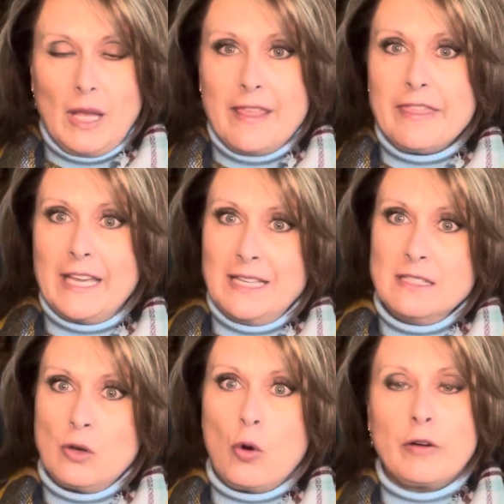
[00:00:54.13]

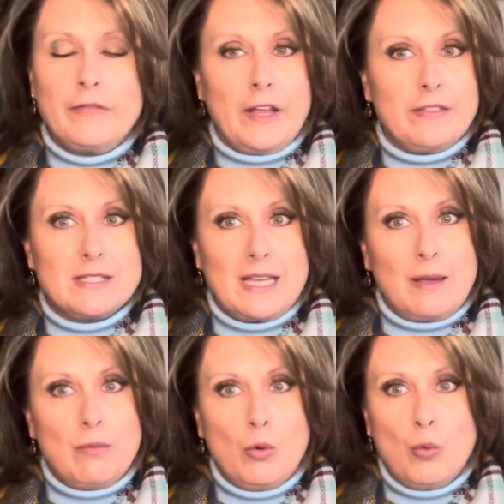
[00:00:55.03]
things or felt the
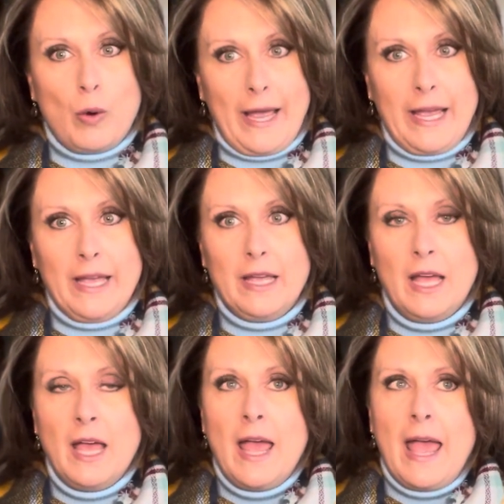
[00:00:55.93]
same way.
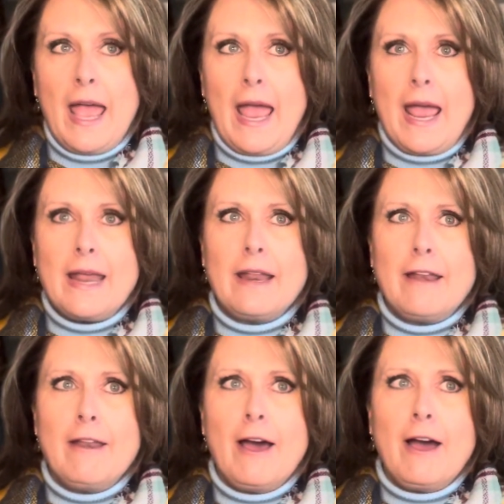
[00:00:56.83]
And
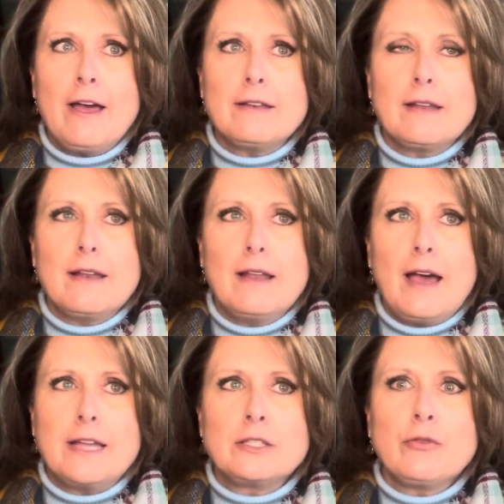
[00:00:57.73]

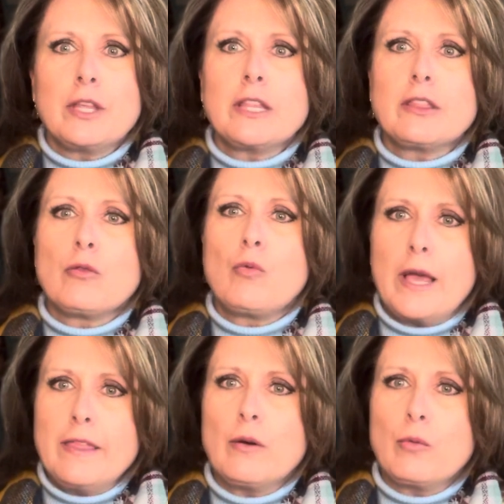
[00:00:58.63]
I don't think the
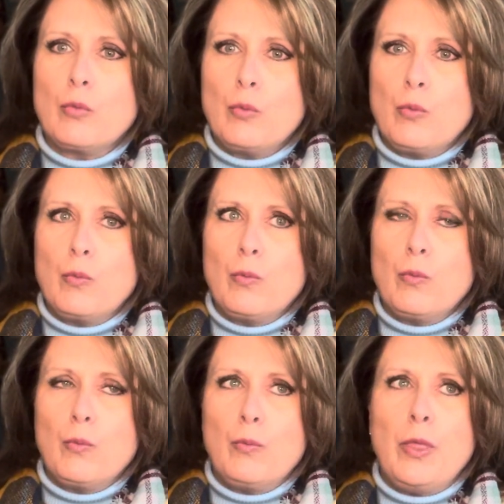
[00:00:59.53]
way
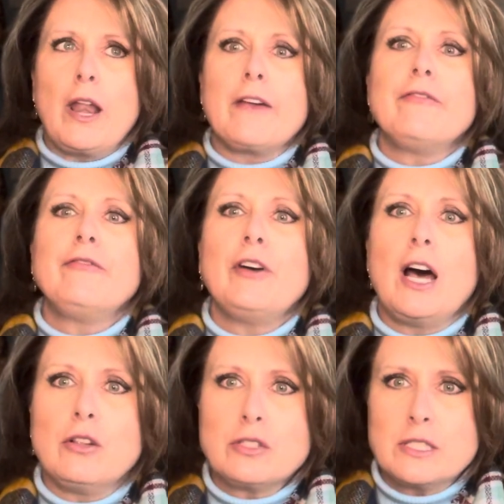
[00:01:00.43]
that I
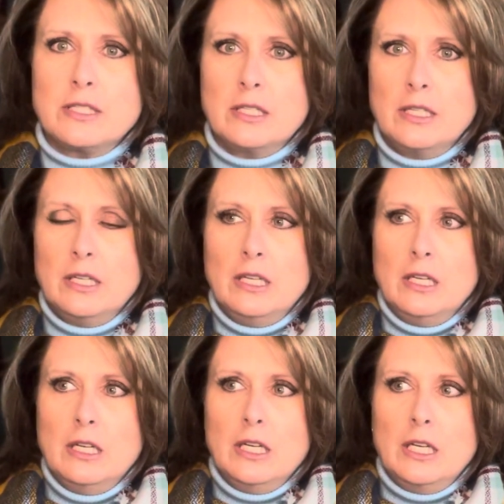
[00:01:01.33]
felt
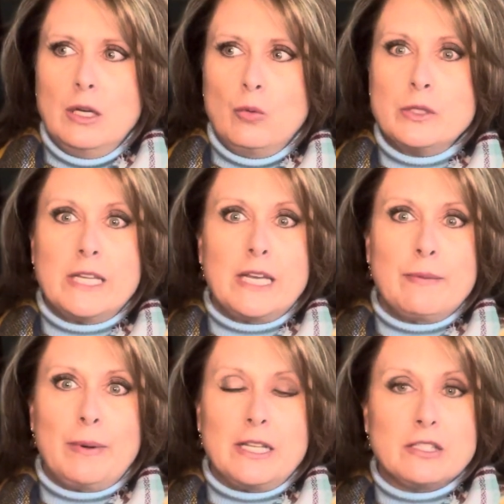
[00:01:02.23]
was
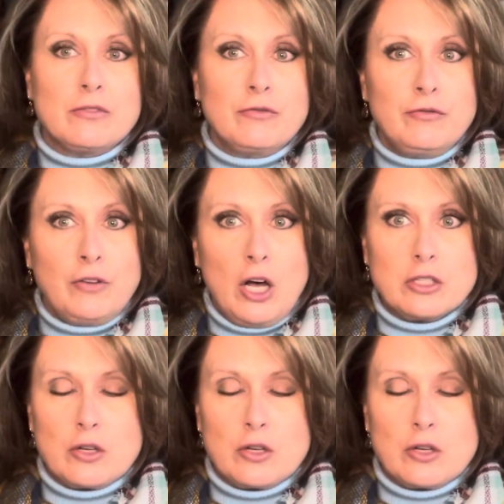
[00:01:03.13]
anybody's fault